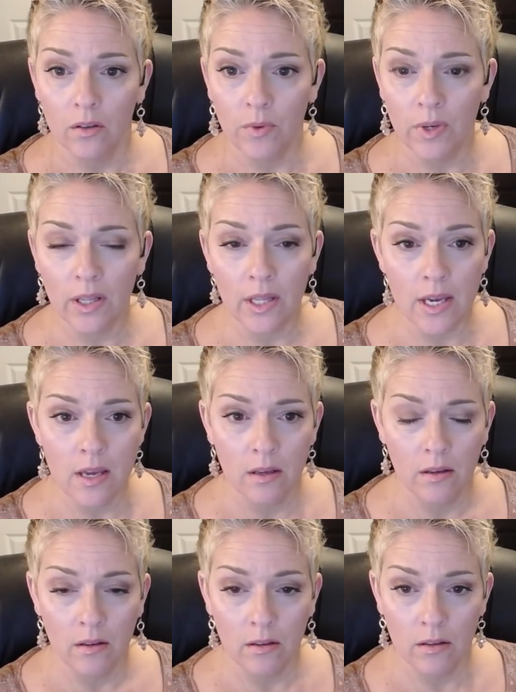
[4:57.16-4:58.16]
Really?
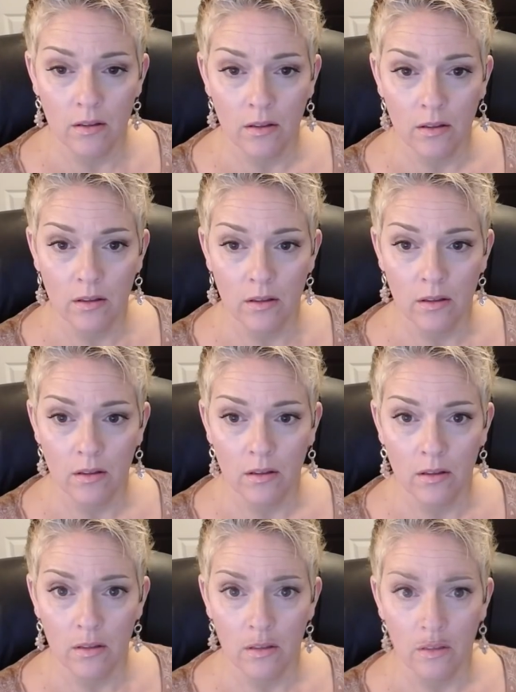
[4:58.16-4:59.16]

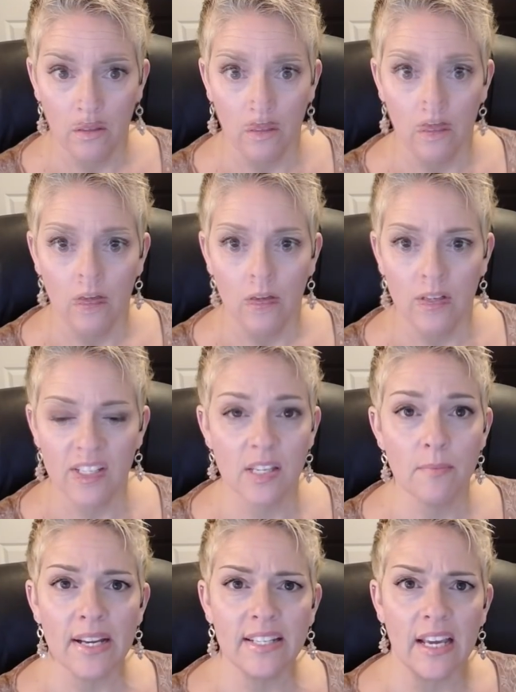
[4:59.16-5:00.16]
Aaron? Blonde. Did
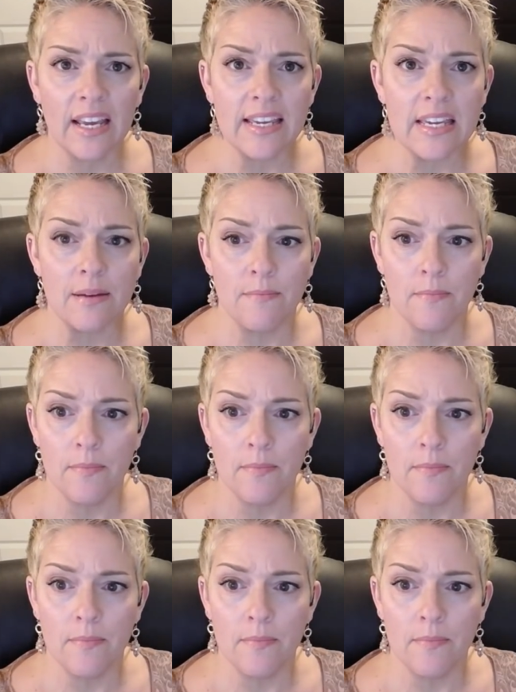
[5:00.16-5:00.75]
somebody take him?